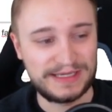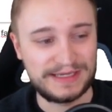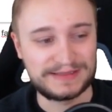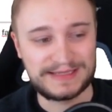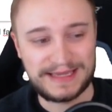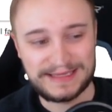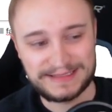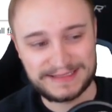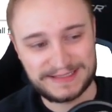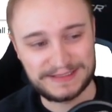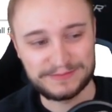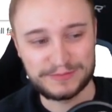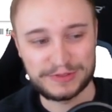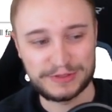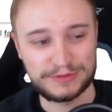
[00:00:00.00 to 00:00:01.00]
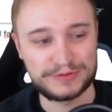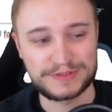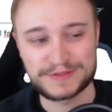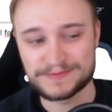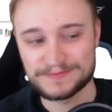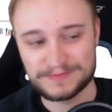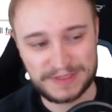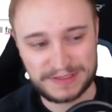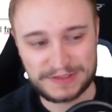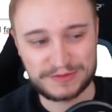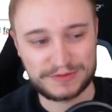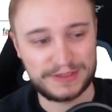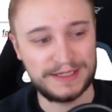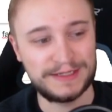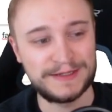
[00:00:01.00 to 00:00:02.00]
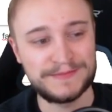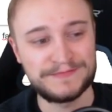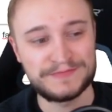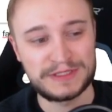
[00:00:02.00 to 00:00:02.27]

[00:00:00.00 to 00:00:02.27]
Dancing pose, that's okay.